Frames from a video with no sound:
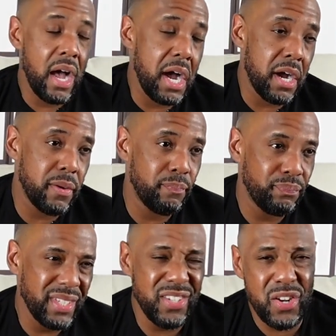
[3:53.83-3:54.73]

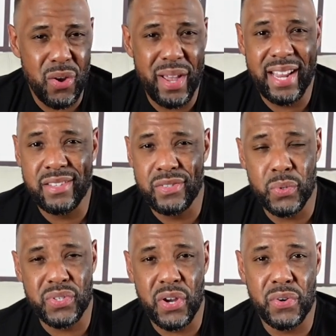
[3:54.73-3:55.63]
you know, and to
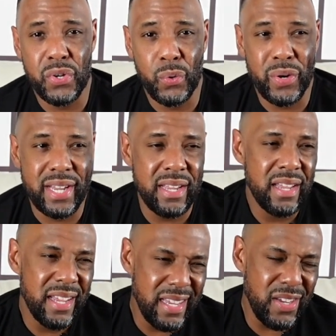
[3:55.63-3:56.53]
a certain degree,
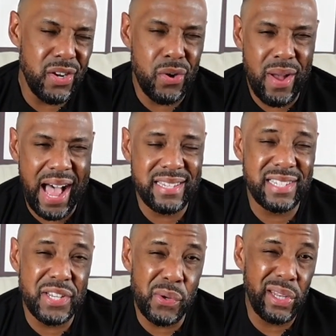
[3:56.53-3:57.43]
you know, I
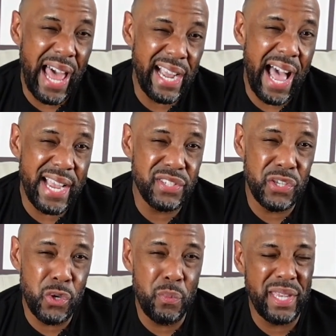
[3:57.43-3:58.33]
still like Ice
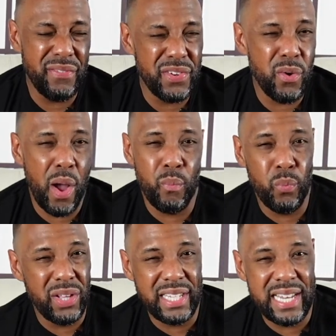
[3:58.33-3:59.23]
Cube, even though I'm
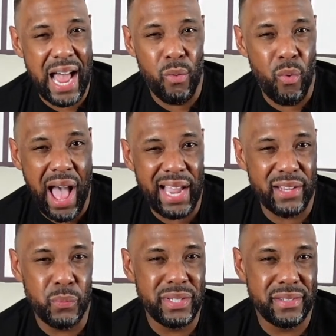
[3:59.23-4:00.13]
really not
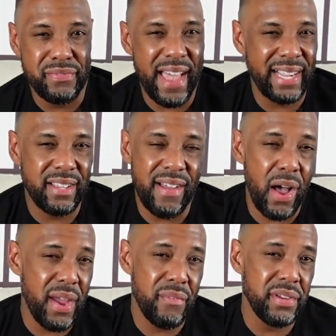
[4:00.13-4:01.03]
rocking with the fact of how
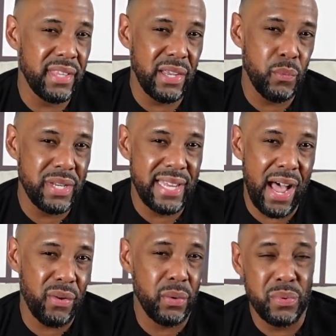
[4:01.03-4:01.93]
everything went
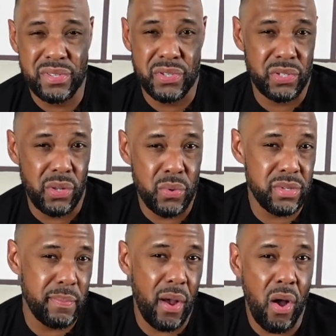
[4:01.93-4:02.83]
down and was disclosed
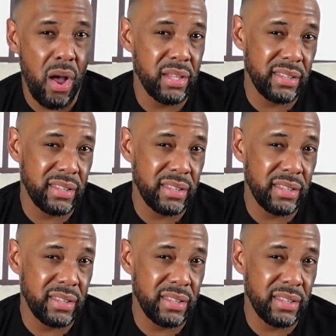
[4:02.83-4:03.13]
about all the